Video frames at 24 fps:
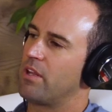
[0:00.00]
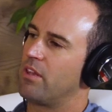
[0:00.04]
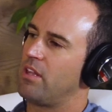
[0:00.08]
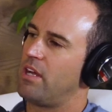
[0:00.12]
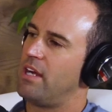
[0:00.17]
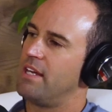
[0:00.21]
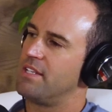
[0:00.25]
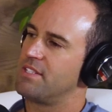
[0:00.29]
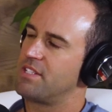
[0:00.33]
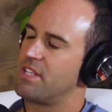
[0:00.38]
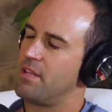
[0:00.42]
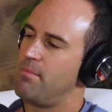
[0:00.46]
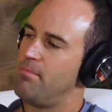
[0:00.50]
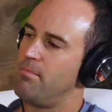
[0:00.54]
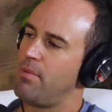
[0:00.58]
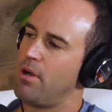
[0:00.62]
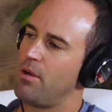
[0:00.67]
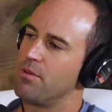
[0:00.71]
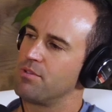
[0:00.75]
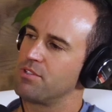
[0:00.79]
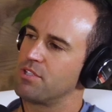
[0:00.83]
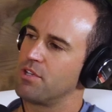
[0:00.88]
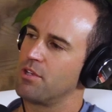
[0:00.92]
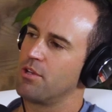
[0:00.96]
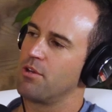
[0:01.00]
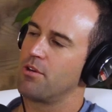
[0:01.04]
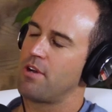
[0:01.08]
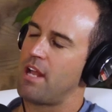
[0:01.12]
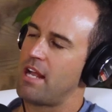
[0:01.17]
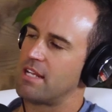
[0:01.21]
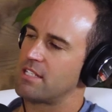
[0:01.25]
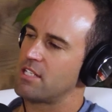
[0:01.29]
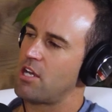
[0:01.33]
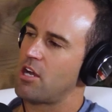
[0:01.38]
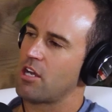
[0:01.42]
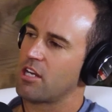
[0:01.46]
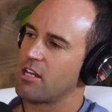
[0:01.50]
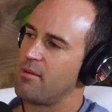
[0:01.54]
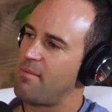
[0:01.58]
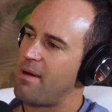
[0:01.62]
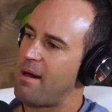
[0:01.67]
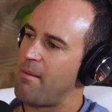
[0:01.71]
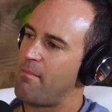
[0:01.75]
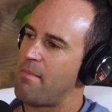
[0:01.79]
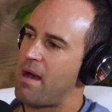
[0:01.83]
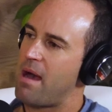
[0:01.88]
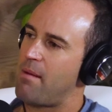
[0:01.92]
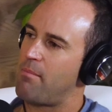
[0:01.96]
realize that both. So you're not talking
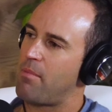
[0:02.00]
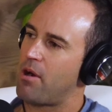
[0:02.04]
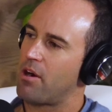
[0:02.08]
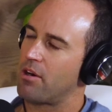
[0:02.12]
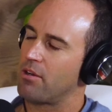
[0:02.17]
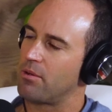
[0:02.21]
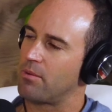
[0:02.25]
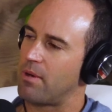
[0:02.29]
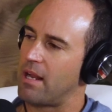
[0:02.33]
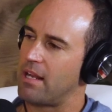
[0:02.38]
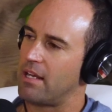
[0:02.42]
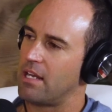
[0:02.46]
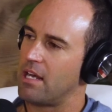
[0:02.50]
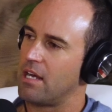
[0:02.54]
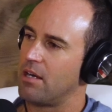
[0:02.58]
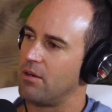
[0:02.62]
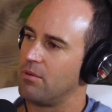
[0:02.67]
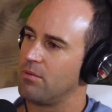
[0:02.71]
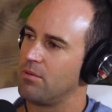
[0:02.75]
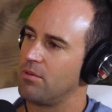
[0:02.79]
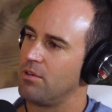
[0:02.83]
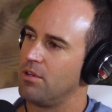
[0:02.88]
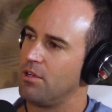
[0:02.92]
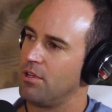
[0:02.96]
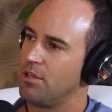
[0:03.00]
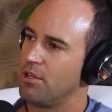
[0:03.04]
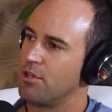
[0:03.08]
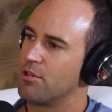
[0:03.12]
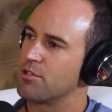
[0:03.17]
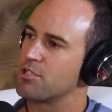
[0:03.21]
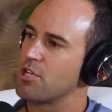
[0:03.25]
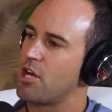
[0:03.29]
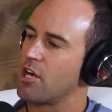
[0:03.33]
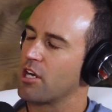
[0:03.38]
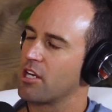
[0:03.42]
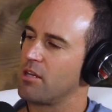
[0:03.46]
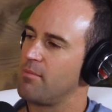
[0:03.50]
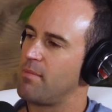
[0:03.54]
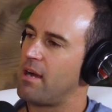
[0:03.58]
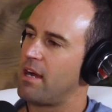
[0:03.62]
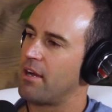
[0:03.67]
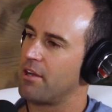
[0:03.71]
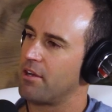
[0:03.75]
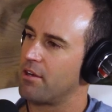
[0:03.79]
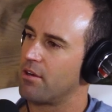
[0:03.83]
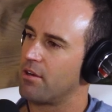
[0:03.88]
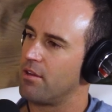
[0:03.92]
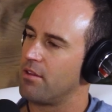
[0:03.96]
about Matt Bartle right now. You're no, talking I'm,
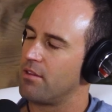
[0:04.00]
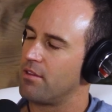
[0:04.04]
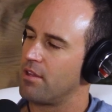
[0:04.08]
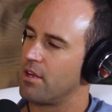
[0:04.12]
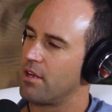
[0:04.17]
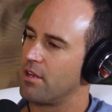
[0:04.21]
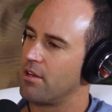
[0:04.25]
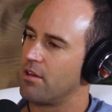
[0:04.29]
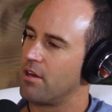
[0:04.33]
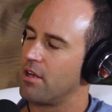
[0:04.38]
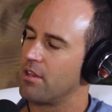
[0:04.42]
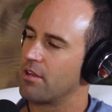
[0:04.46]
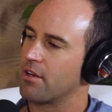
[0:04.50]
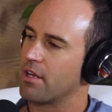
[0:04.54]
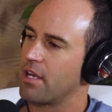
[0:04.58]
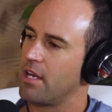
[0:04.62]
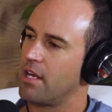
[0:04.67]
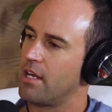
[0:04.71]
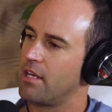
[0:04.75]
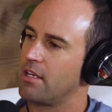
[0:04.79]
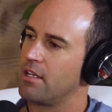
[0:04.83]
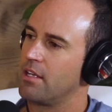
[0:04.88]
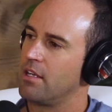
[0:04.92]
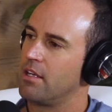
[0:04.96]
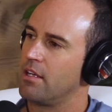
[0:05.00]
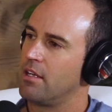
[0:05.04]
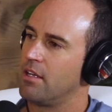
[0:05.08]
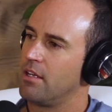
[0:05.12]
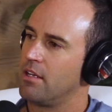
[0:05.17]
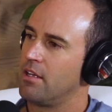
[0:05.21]
about your, talking your about, other guy. I'm talking